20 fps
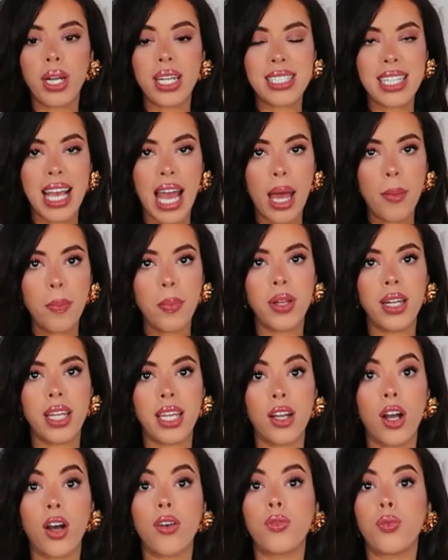what is
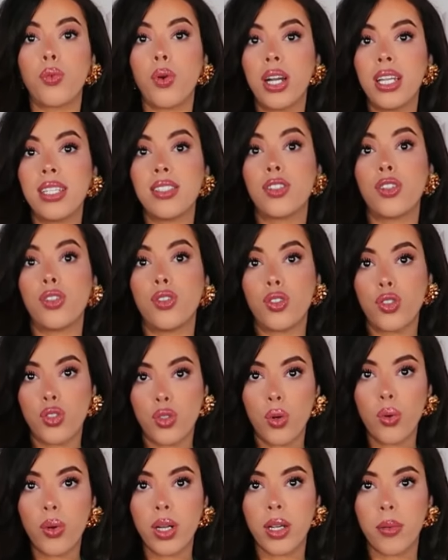happening, of what is the
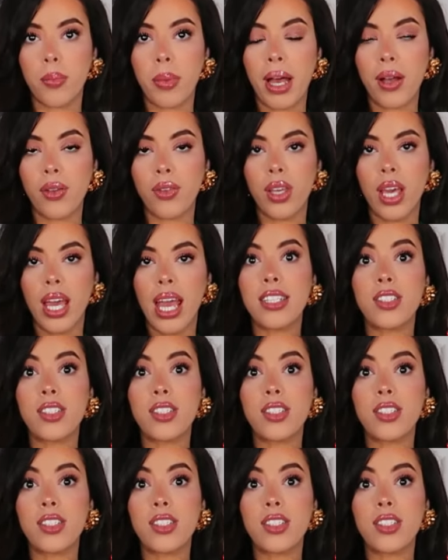story about.